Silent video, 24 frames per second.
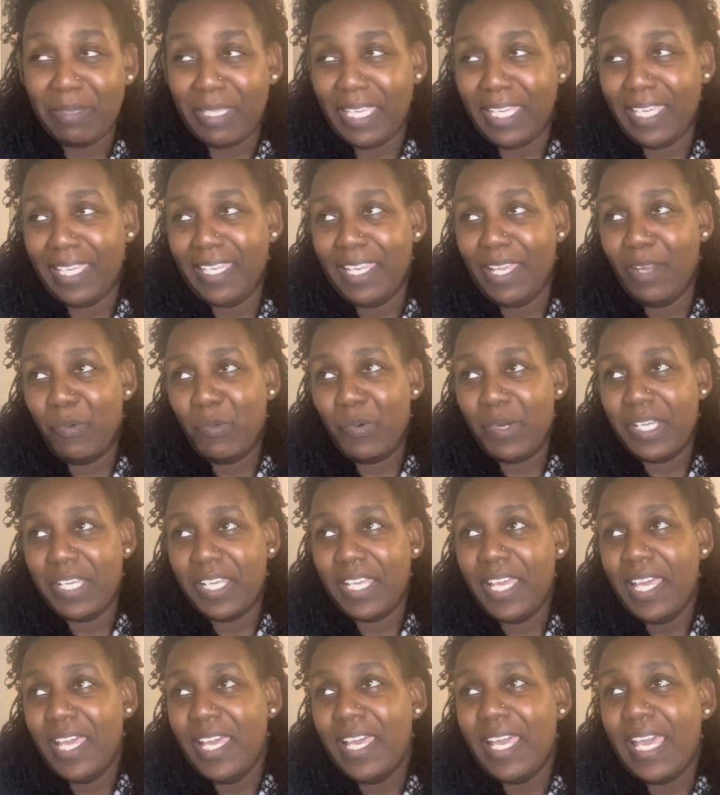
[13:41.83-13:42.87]
Yeah, that one
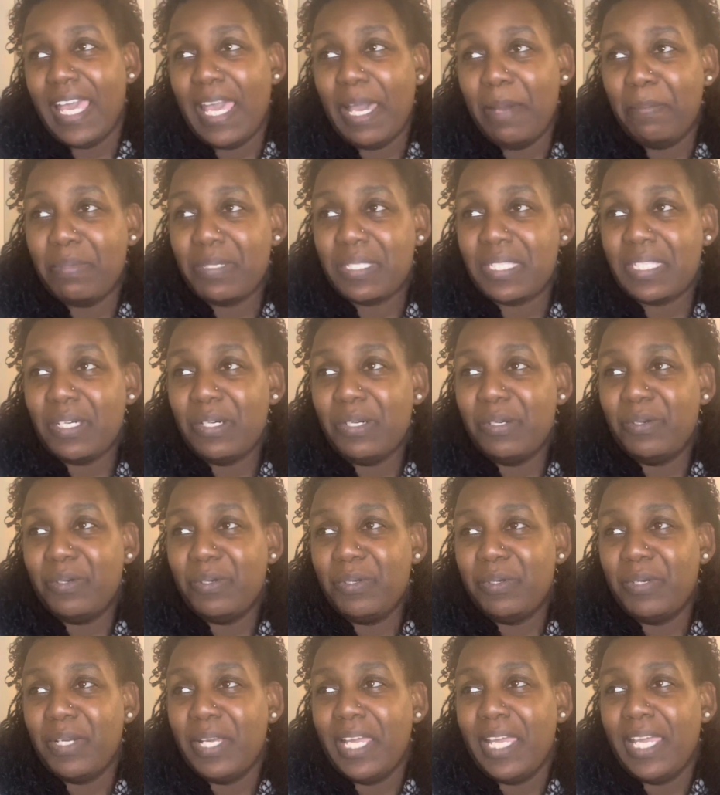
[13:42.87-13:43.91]

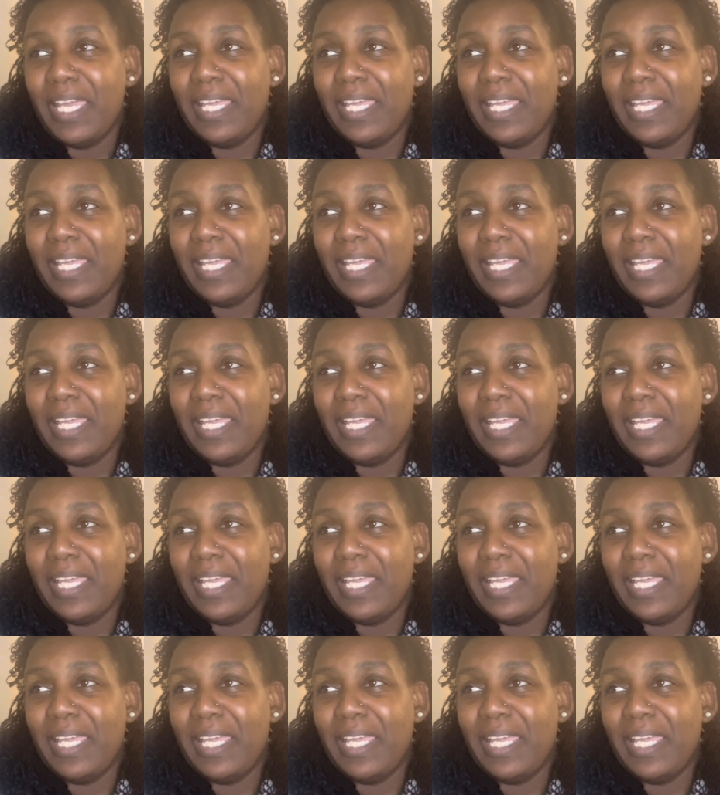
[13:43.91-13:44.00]
episode.